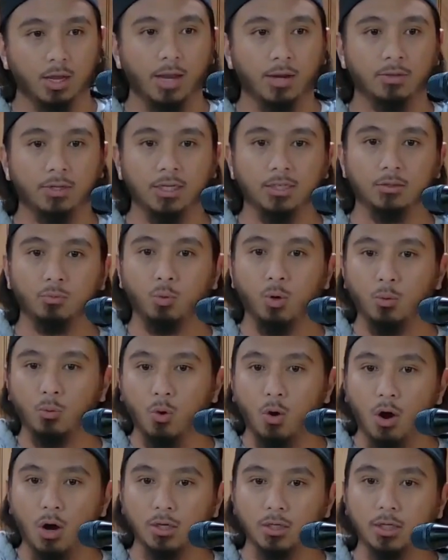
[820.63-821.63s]
and these
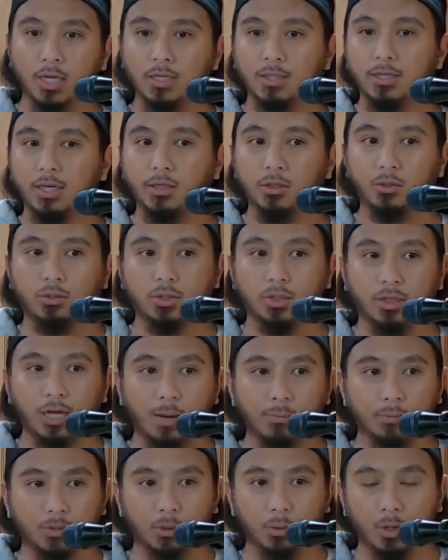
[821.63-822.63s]
rewards continue to
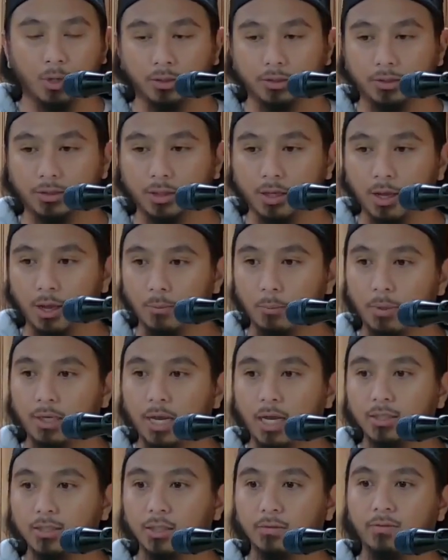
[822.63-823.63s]
come to us
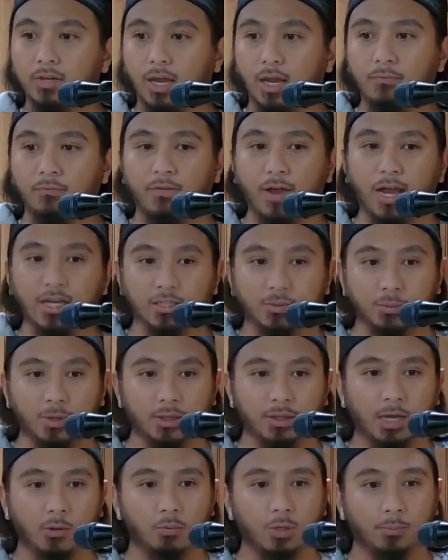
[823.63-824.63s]
because of the
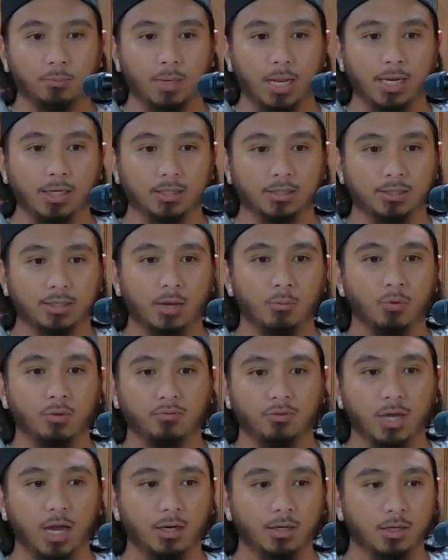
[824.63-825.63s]
investment that we placed and
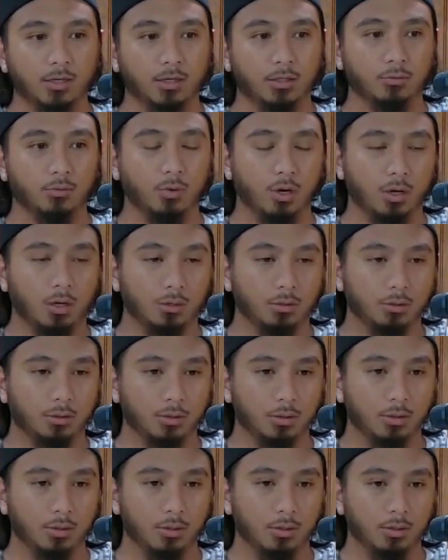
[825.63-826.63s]
we've done in this world.
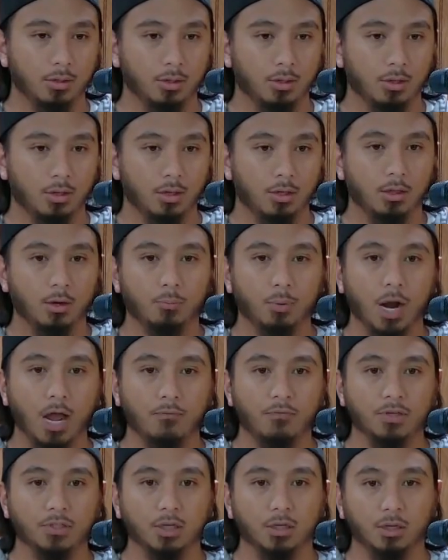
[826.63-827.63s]
The
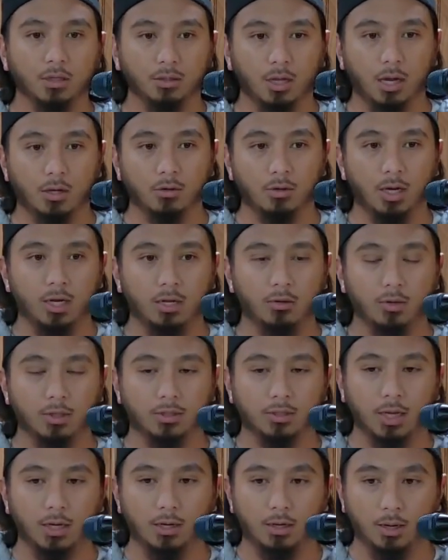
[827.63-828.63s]
Prophet sallallahu alaihi
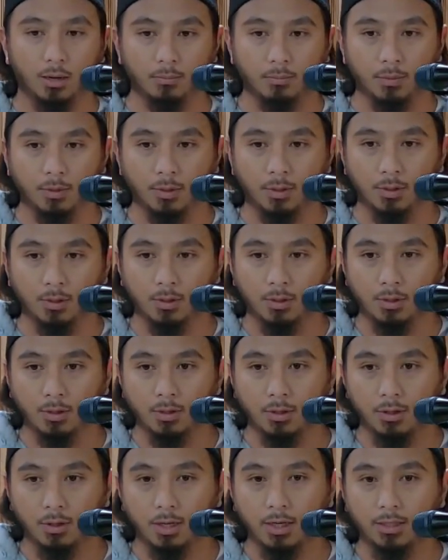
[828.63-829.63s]
wasallam,
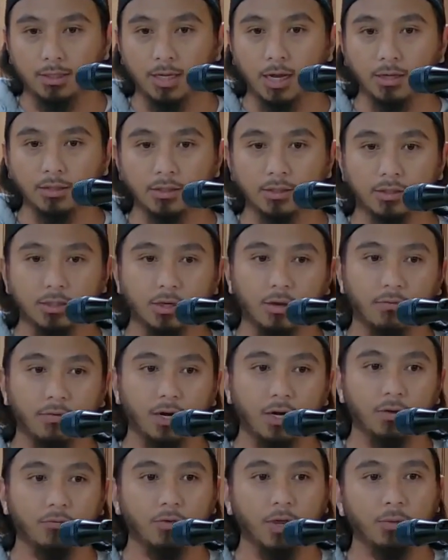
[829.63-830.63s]
he tells us in a
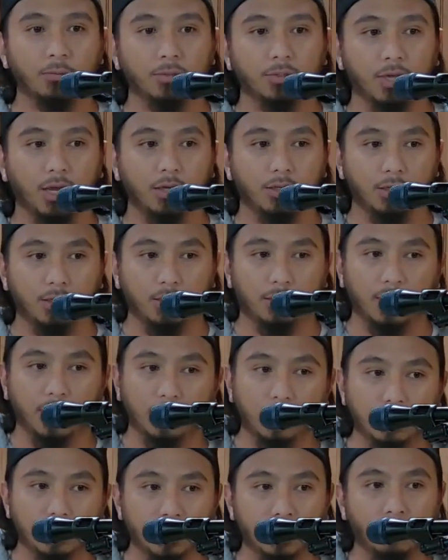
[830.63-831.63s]
very famous hadith
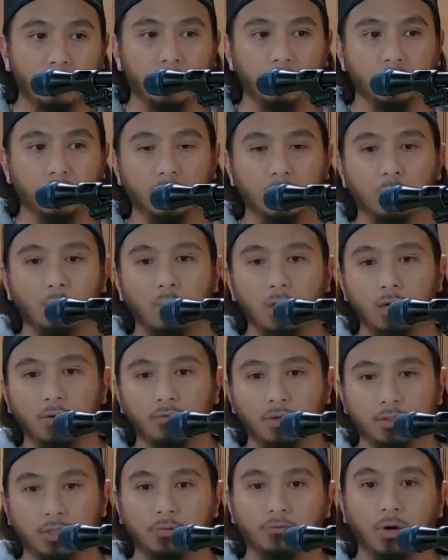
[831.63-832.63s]
that each and every single one
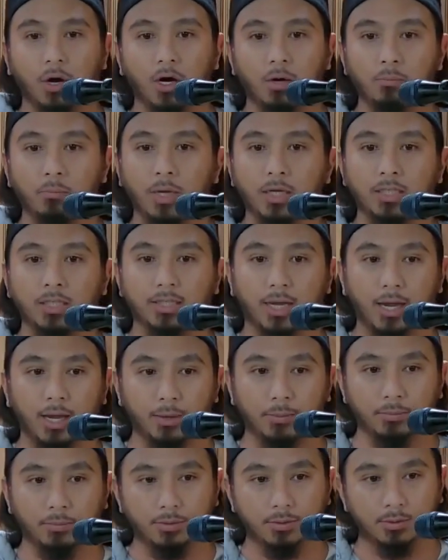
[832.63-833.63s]
of us have heard many
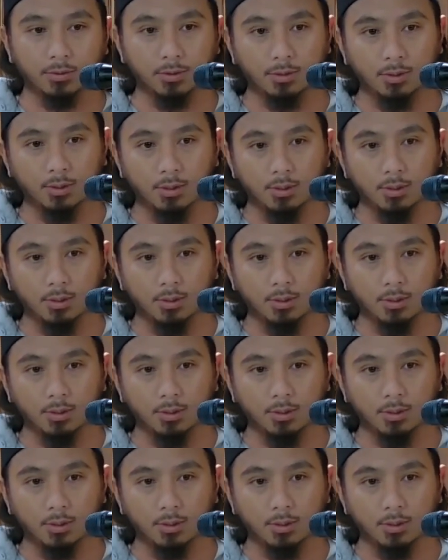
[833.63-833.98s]
times.